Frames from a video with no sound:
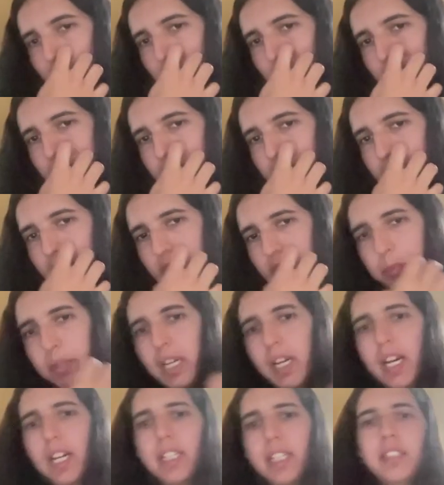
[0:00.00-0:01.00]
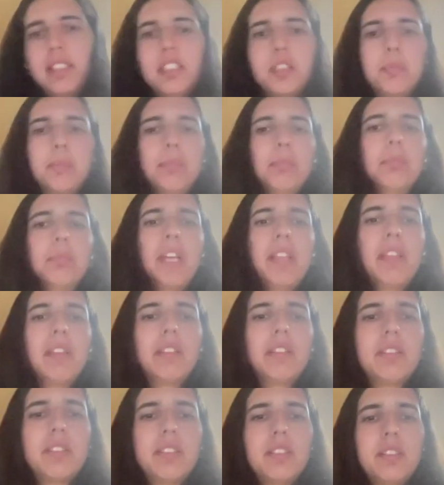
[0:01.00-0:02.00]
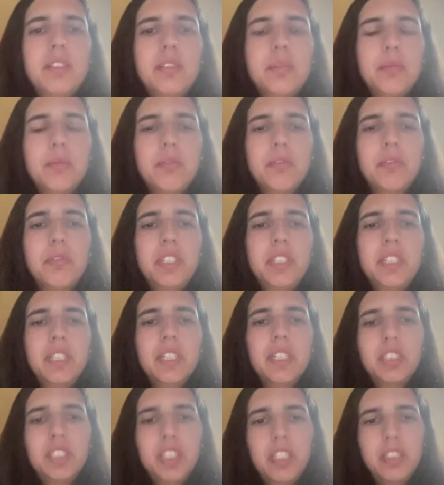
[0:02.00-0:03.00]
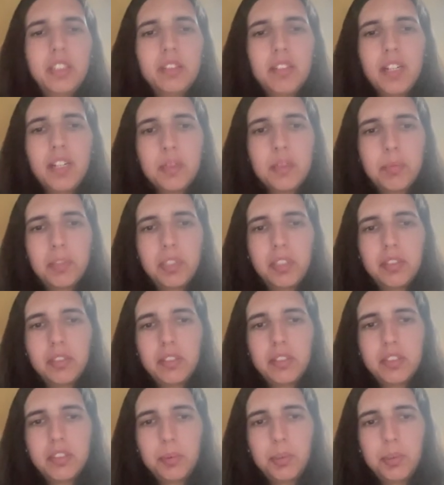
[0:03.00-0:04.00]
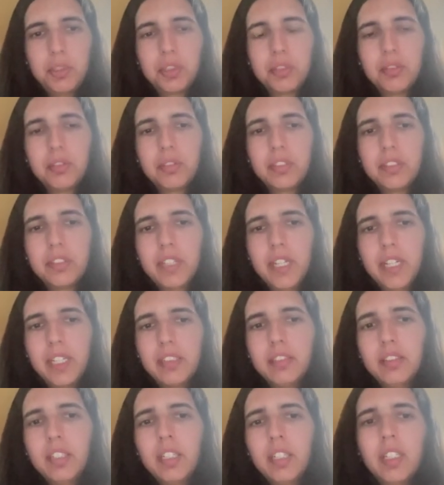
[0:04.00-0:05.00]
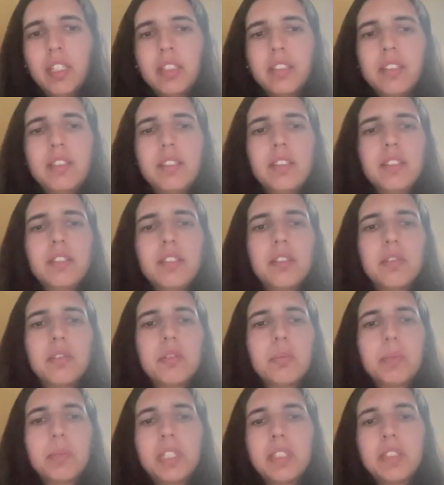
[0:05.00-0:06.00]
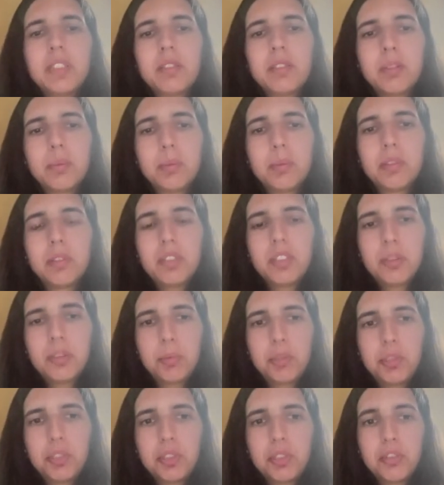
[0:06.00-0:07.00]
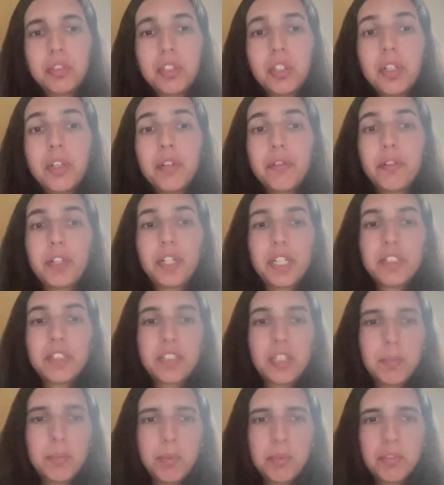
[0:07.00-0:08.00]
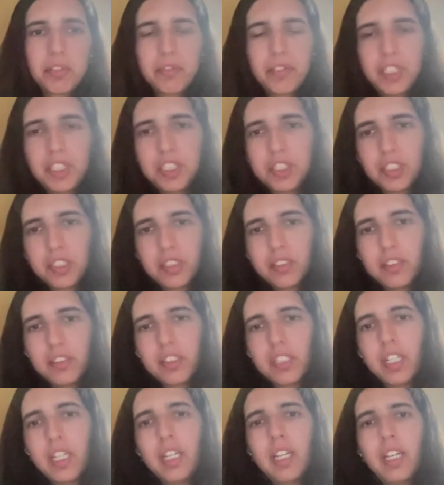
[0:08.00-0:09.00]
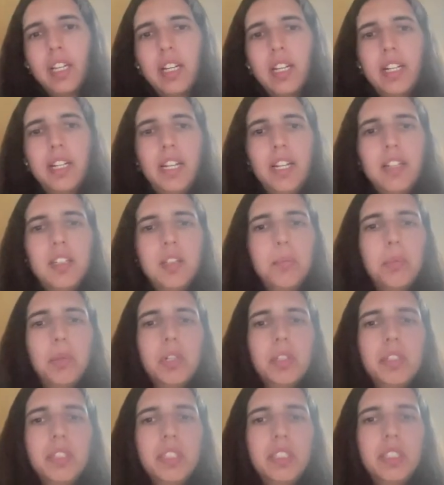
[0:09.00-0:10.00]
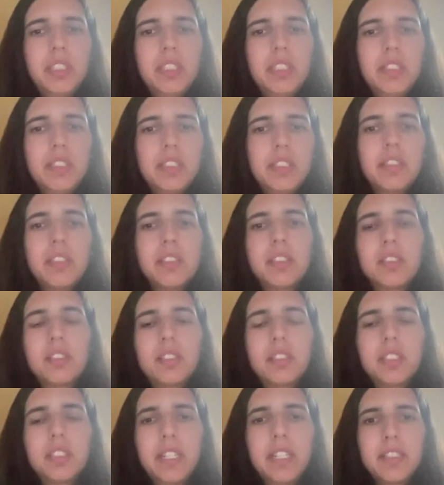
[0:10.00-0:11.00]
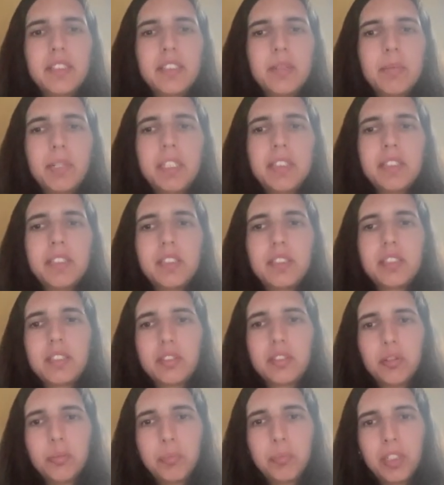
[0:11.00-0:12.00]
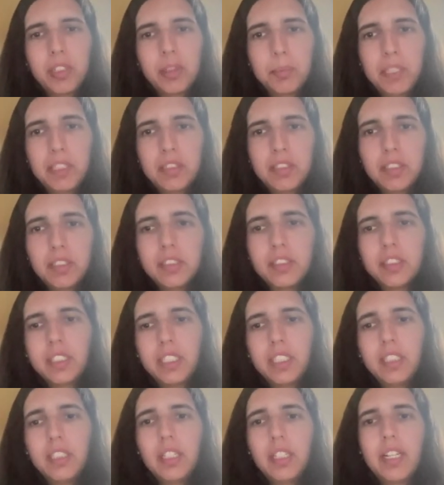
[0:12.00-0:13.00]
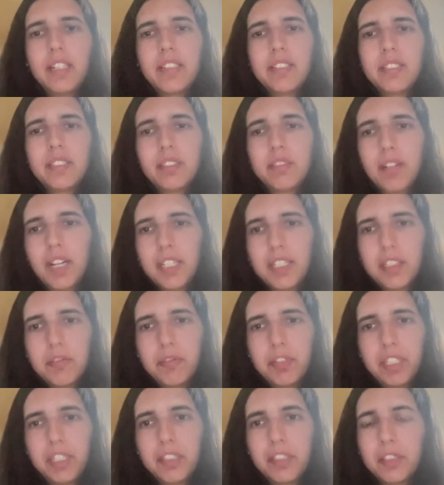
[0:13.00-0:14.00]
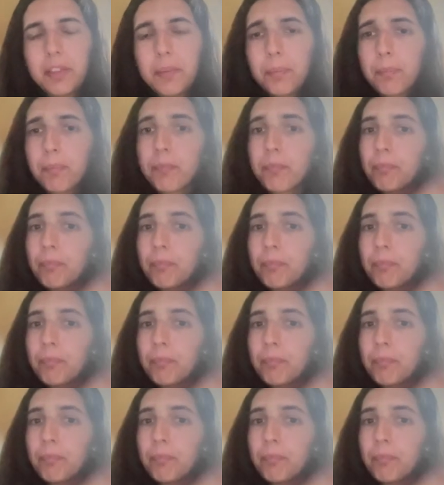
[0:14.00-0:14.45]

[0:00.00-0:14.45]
what is behind these methods is fitting a generalized Pareto distribution to the tail. This is known to be a suitable distribution for extreme observations. And then the body is either estimated non-parametrically, as in the right figure,